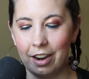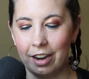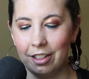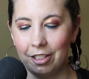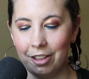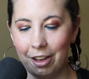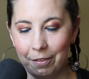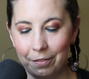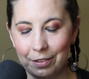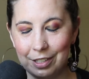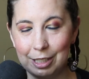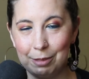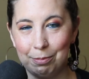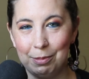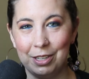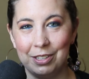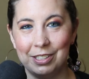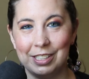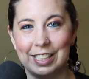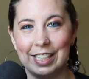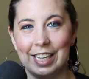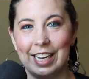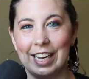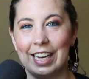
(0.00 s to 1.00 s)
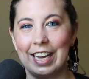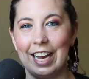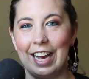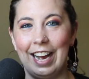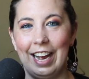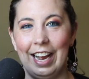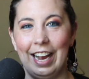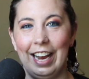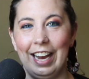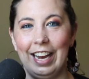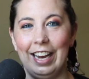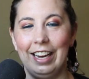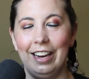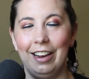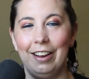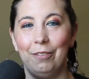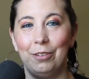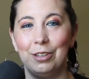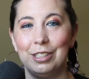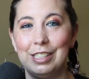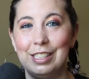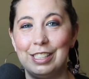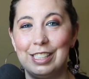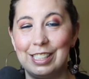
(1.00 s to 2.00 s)
I love his music. I
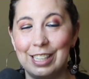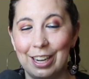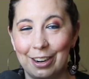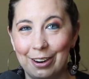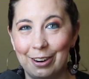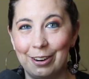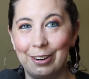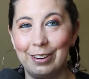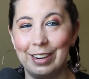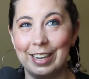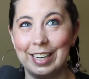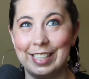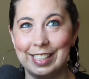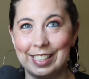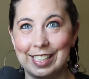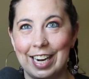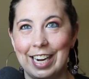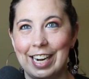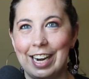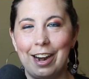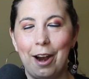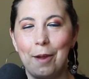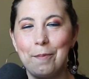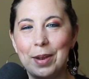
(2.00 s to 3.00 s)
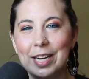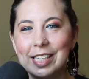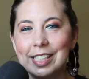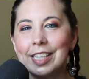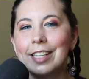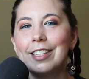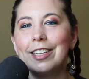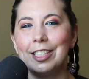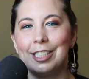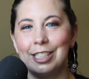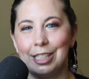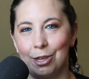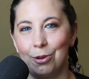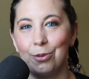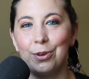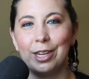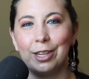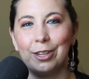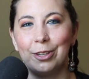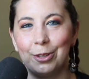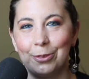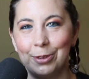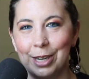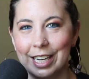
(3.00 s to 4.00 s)
was so excited. I basically
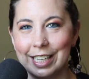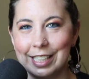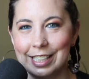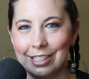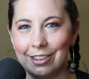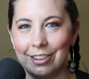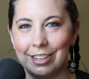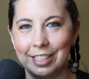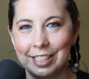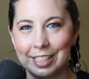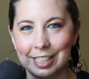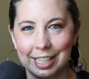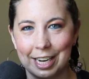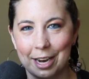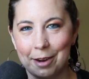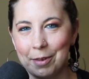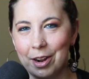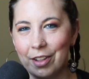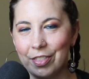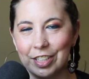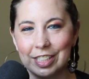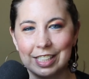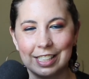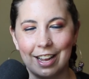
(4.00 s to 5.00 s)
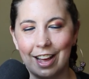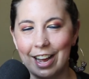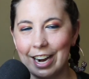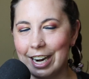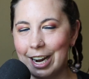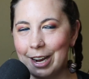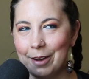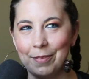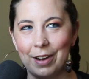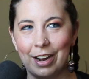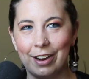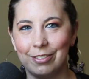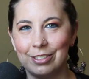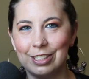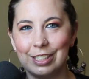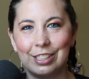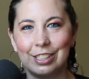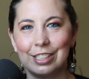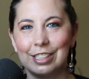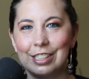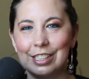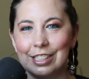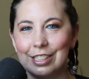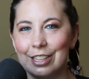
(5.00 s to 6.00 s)
squealed when I saw his name on this lineup. I was
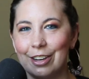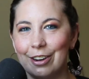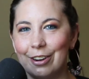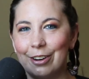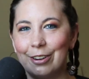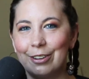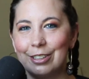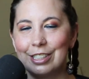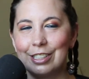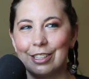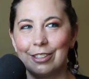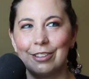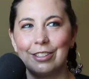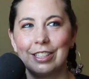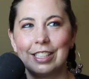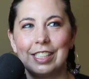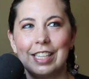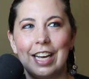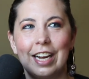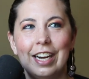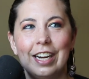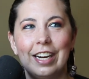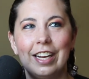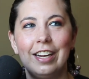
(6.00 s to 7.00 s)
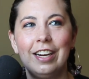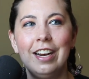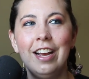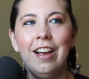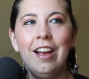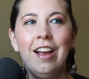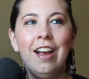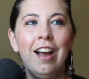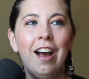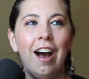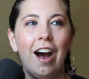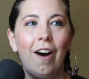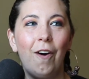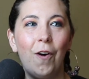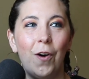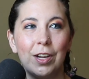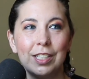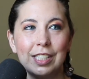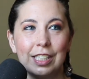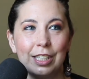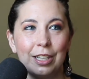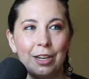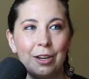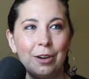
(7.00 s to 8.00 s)
just so excited.
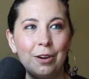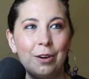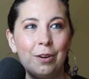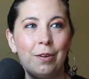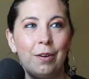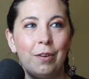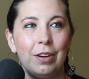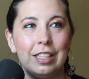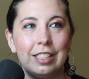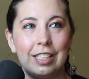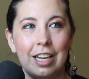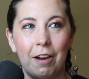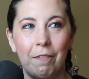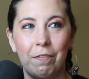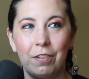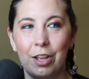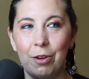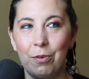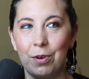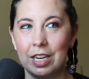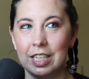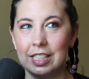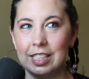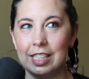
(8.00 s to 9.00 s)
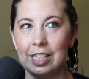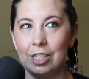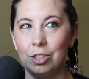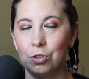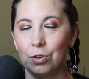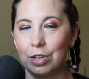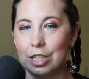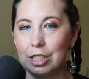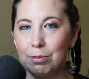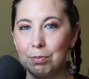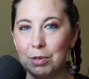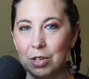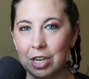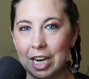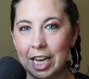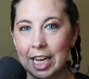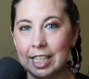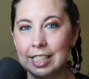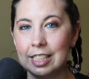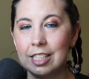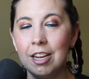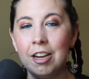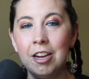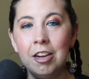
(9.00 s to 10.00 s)
Also, definitely want to see Joyce
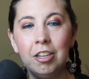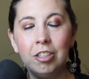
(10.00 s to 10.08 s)
Muniz.